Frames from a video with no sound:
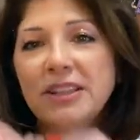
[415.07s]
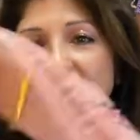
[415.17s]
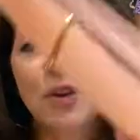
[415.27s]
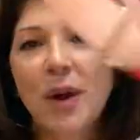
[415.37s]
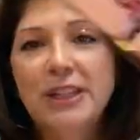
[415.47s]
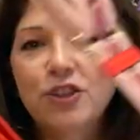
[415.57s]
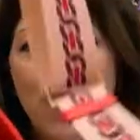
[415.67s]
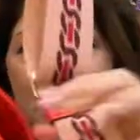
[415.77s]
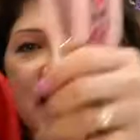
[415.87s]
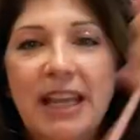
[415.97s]
So I
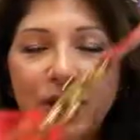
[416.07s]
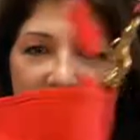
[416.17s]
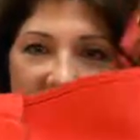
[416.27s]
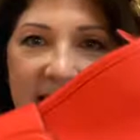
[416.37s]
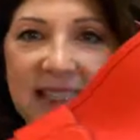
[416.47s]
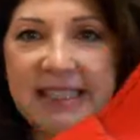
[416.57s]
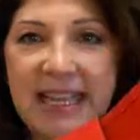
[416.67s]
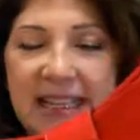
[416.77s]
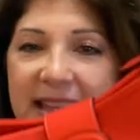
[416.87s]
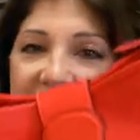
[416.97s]
try to carry things
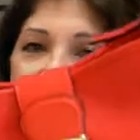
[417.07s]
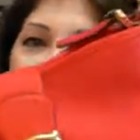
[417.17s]
like this